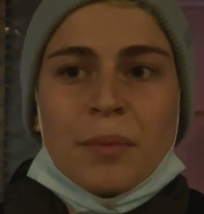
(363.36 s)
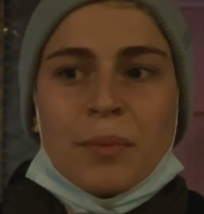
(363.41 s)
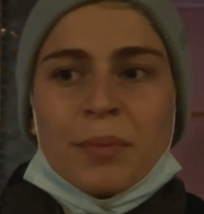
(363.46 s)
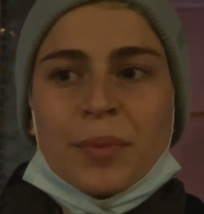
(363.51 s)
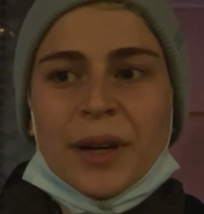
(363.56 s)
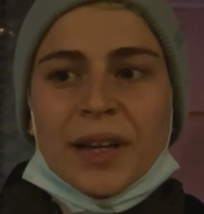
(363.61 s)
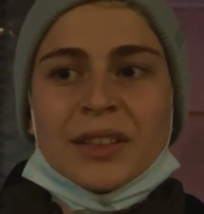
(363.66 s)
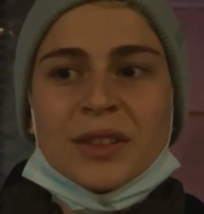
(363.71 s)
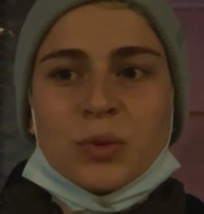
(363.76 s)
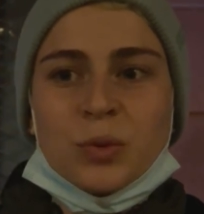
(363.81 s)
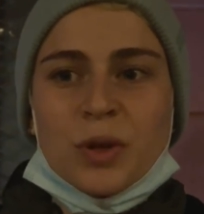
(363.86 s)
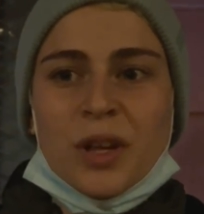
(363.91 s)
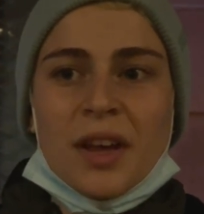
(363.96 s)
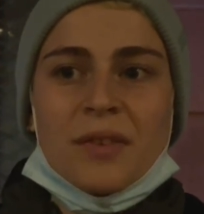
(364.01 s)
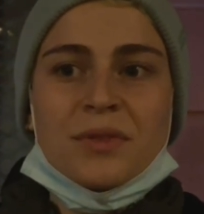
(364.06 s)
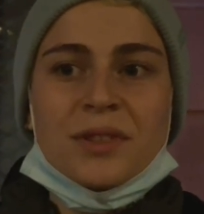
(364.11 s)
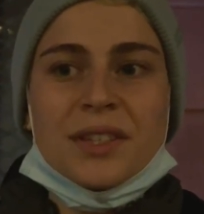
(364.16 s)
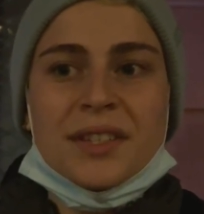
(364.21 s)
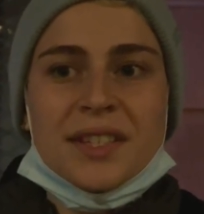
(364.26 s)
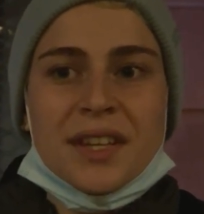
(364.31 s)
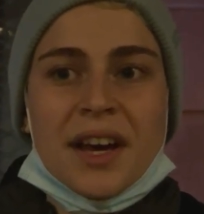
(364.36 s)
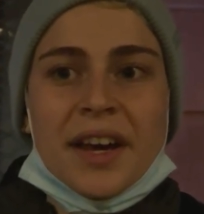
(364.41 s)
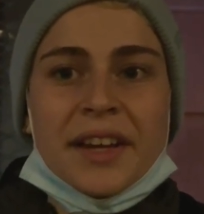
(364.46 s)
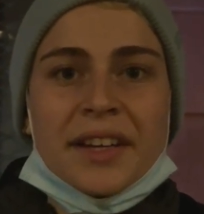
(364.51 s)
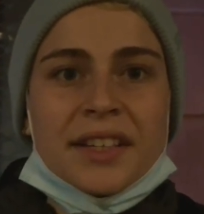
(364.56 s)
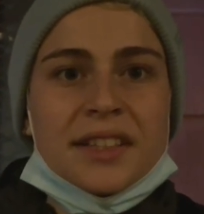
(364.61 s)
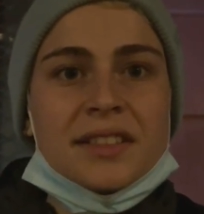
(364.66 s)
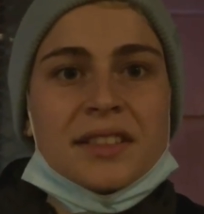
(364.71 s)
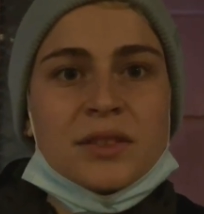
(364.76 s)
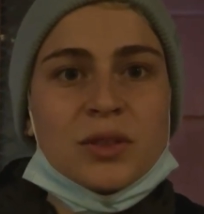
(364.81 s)
but we have
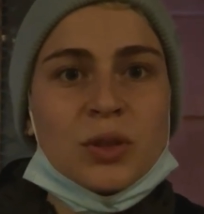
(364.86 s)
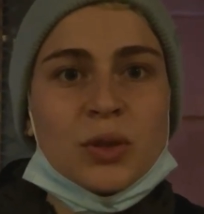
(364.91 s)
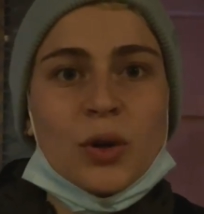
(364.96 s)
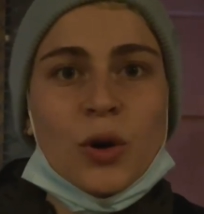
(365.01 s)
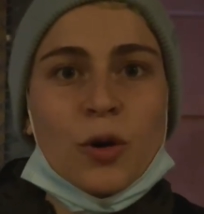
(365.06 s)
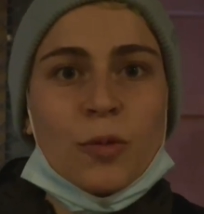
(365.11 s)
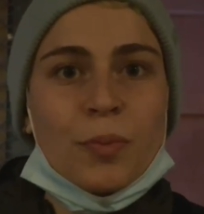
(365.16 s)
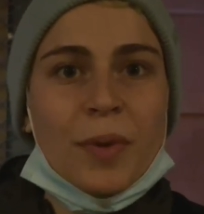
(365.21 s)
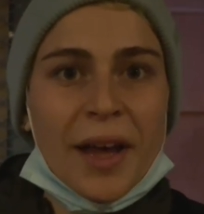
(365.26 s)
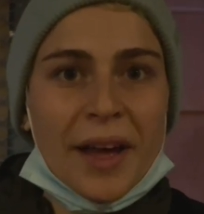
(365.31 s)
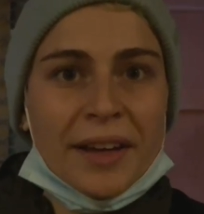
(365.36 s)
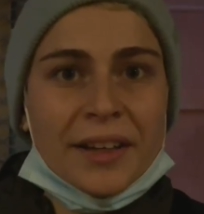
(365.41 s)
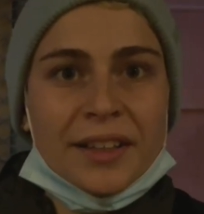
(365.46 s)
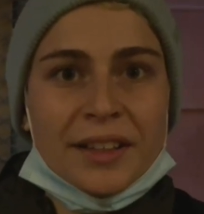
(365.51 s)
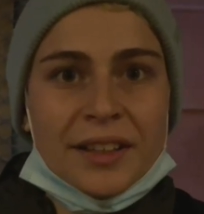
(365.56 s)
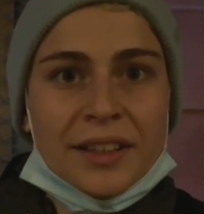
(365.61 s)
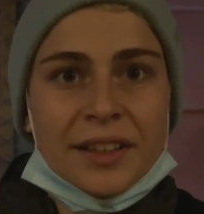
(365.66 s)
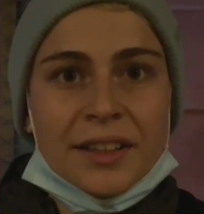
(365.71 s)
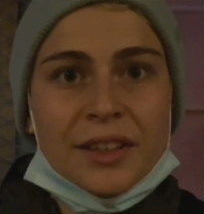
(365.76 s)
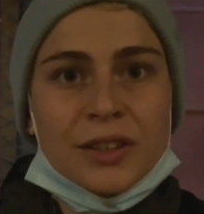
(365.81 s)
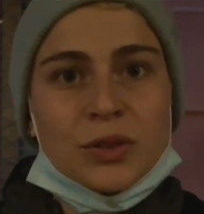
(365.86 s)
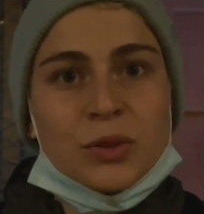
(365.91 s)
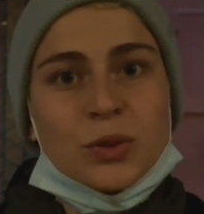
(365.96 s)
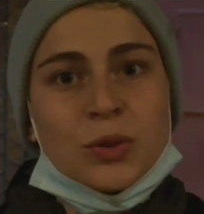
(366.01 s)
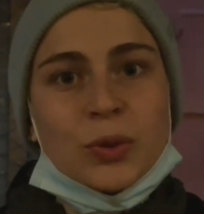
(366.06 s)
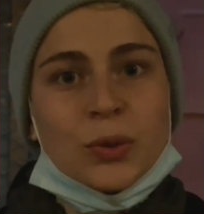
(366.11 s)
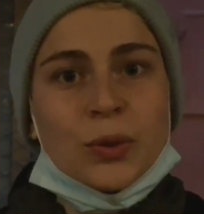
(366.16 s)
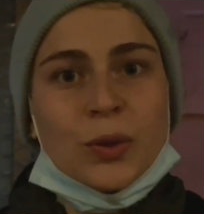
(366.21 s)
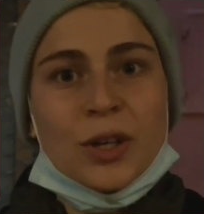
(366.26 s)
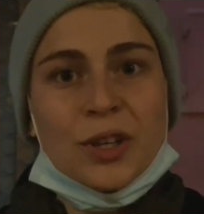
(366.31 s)
decided to go back uh, to
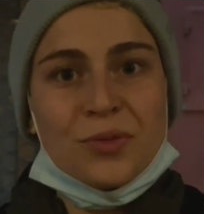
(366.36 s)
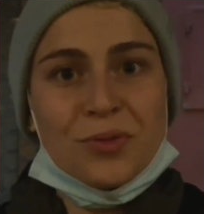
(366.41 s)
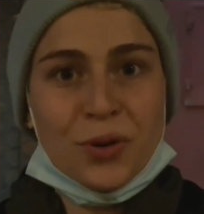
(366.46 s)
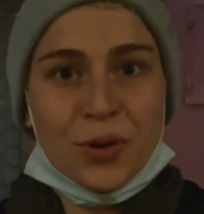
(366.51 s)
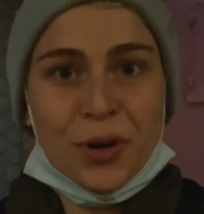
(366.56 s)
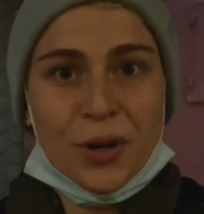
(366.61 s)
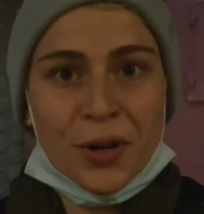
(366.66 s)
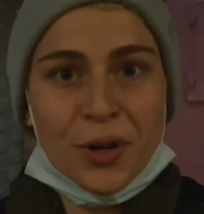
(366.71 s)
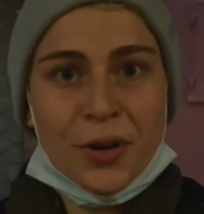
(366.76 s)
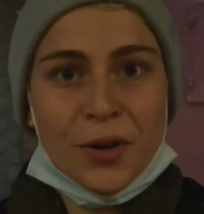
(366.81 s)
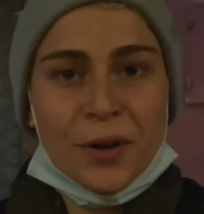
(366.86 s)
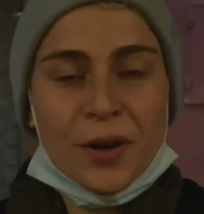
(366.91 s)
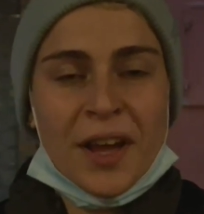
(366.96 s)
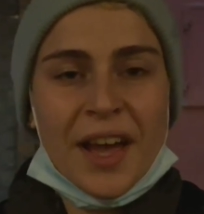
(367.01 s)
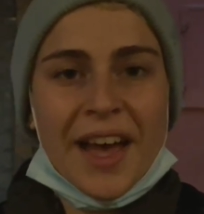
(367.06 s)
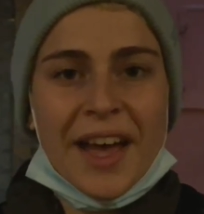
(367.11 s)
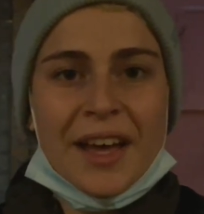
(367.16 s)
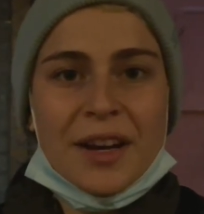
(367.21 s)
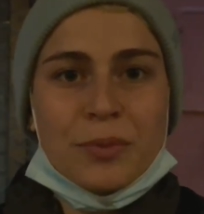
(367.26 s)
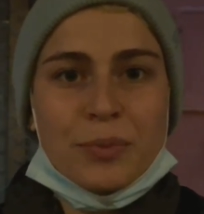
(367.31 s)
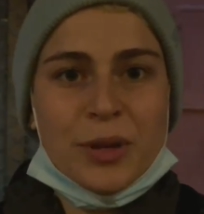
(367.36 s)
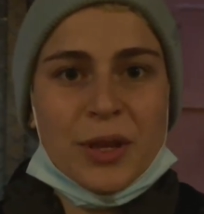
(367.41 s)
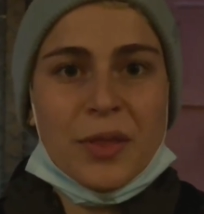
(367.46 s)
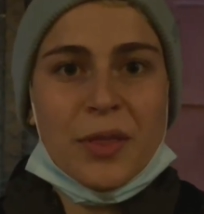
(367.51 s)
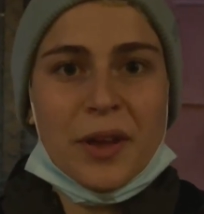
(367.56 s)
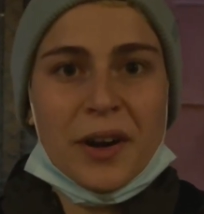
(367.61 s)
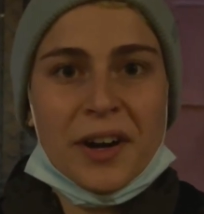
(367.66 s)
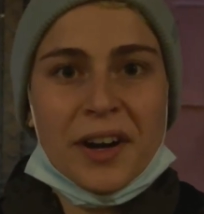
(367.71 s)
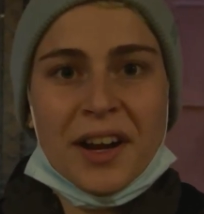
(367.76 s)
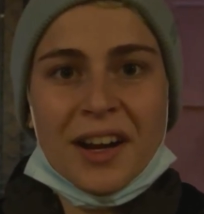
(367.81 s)
Livorno and be
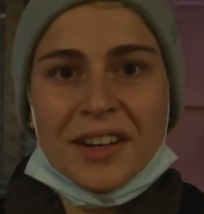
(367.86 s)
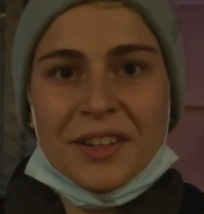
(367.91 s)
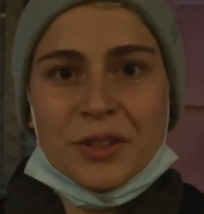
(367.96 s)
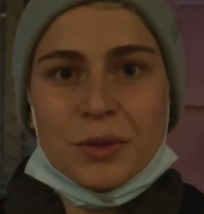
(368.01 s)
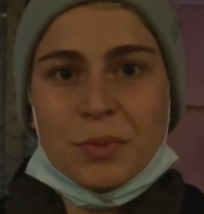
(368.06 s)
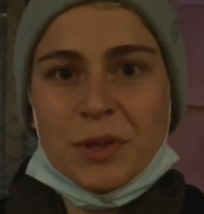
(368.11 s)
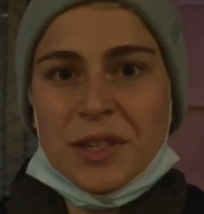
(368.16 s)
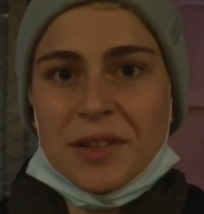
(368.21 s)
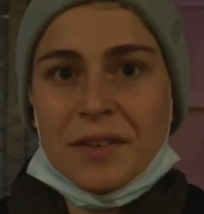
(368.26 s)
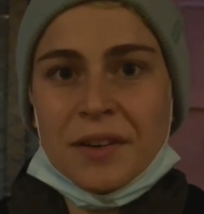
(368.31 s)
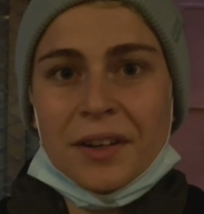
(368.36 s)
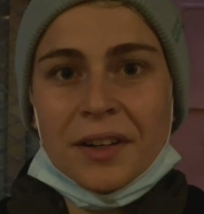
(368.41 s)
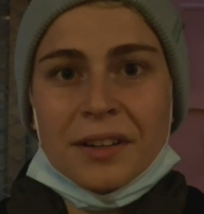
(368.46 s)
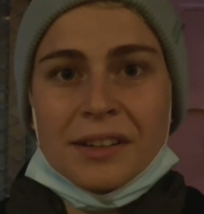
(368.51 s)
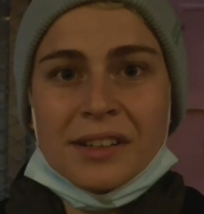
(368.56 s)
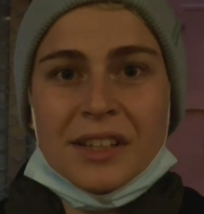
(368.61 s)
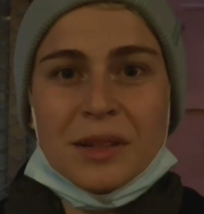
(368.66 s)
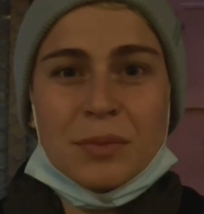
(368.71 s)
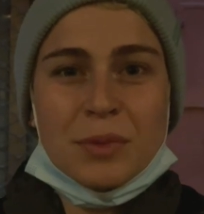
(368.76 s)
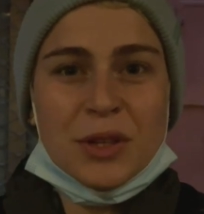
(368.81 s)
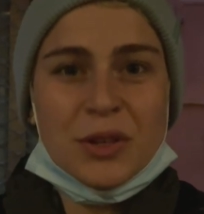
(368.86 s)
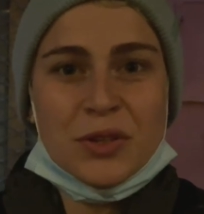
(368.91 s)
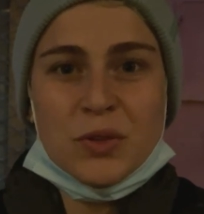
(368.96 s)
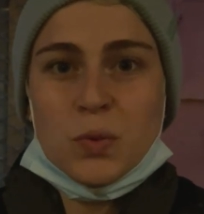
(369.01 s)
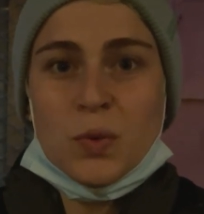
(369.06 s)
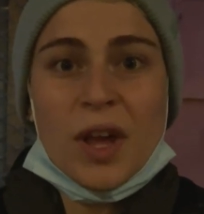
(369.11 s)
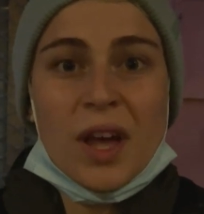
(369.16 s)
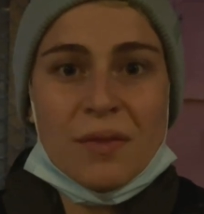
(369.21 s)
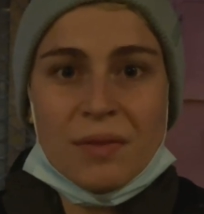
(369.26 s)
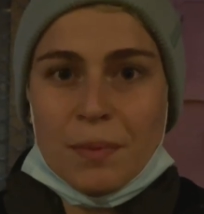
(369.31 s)
there a little bit early because
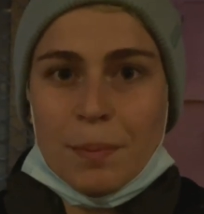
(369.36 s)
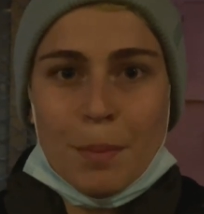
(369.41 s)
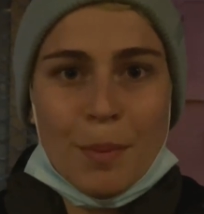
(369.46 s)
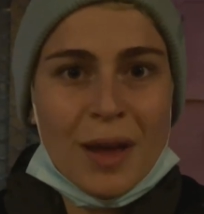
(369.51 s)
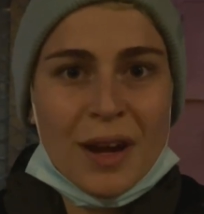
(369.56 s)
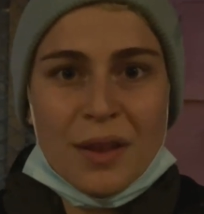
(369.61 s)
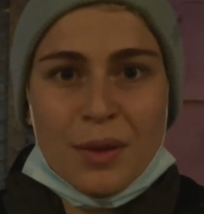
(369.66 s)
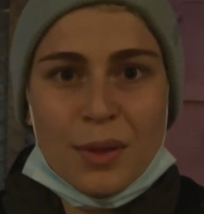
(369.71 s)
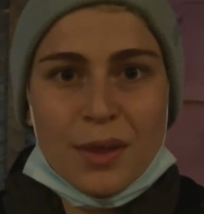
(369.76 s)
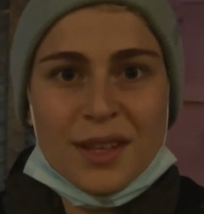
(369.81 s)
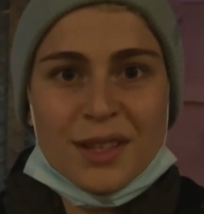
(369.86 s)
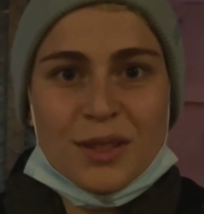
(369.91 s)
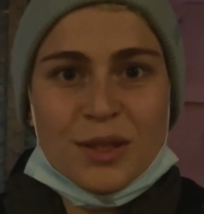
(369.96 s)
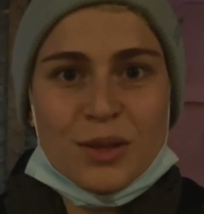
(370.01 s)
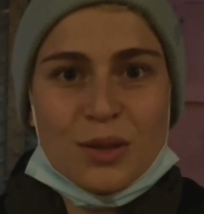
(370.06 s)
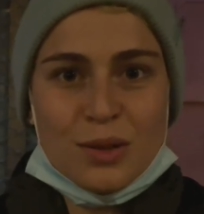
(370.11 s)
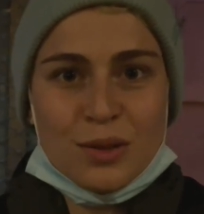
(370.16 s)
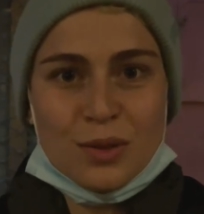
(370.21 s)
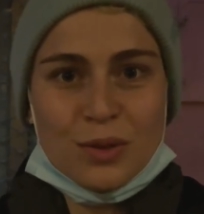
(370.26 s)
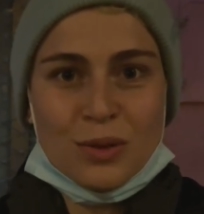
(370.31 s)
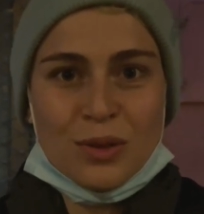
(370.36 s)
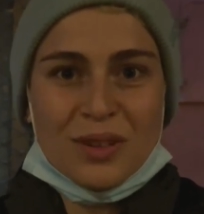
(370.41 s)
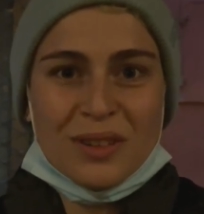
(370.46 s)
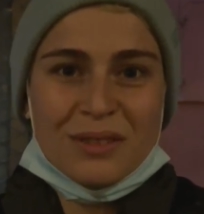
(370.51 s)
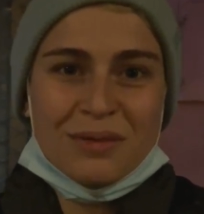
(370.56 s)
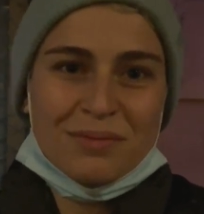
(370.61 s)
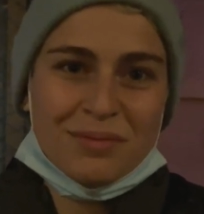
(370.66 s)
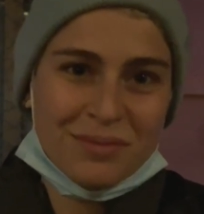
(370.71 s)
we have many things to do.